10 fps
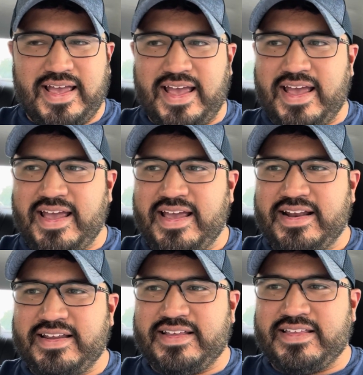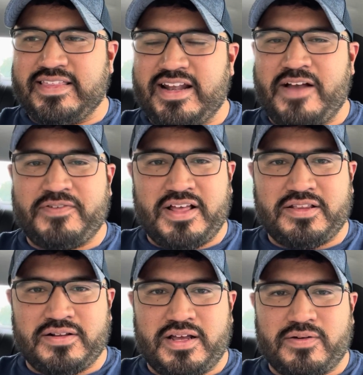And then after that,
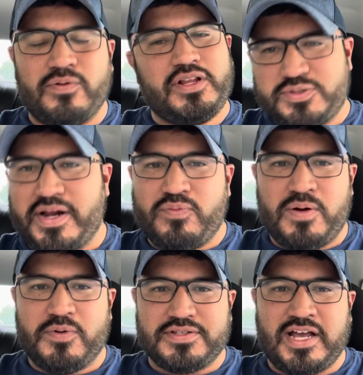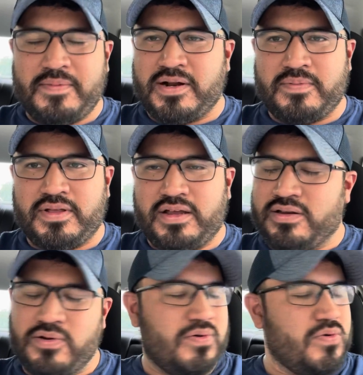they're like, well, let's ride it one more time. And I'm like,
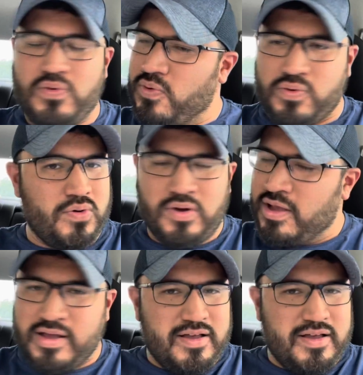no.